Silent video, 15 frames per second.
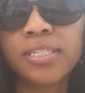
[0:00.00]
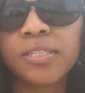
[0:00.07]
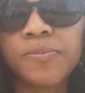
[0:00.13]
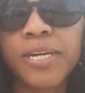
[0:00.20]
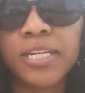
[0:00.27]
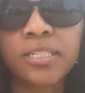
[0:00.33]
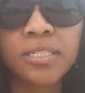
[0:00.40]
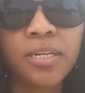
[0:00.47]

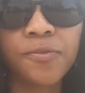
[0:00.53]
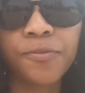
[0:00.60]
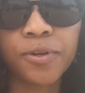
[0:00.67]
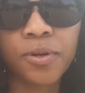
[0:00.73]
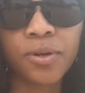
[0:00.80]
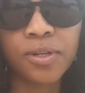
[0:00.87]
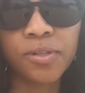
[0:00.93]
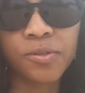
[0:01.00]
especially if
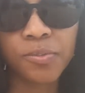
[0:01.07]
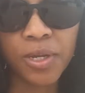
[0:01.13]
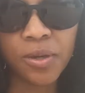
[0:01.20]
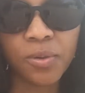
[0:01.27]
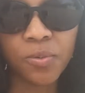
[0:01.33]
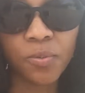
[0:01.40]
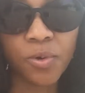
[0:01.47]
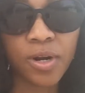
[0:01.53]
you're going to
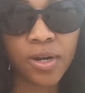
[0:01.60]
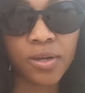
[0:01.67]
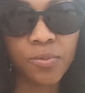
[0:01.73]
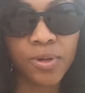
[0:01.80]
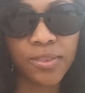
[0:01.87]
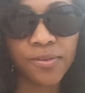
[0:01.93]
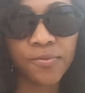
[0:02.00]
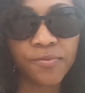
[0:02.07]
be
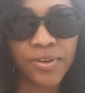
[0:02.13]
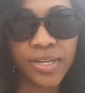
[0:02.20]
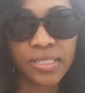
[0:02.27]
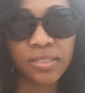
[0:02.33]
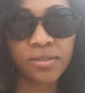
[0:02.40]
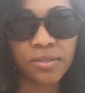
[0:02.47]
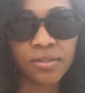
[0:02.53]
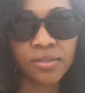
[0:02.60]
working with
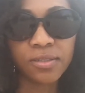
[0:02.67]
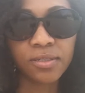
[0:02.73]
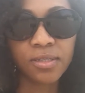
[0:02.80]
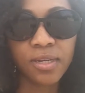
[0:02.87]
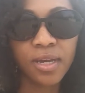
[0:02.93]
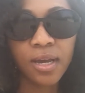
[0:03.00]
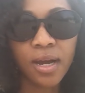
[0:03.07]
investors.